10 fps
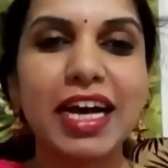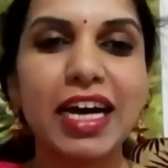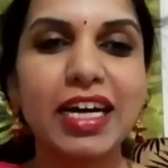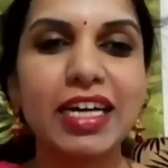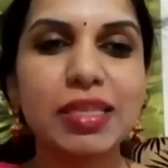
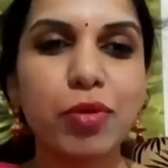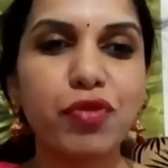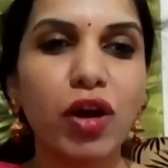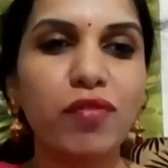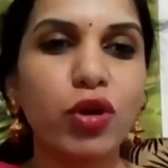Some
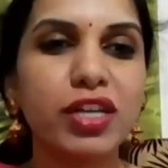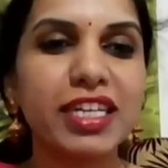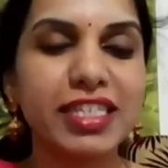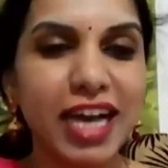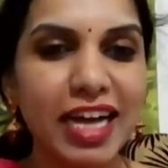of you have
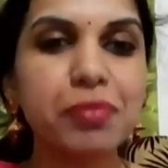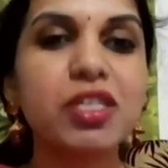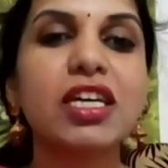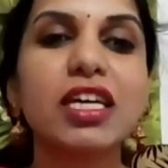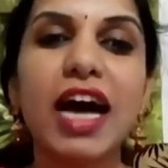already
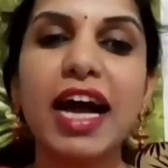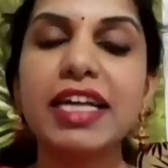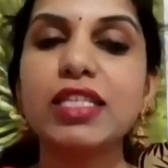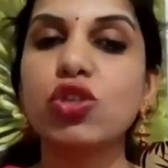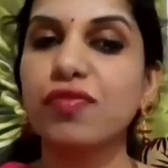typed
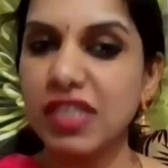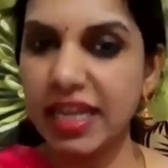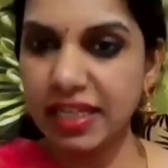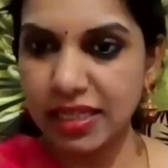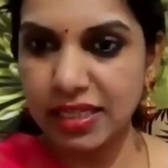kinds of
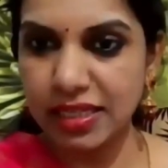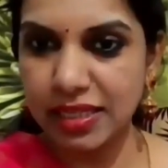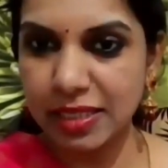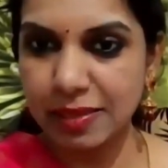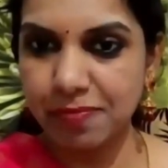
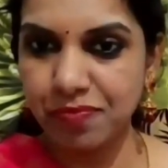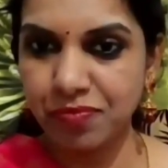sentences.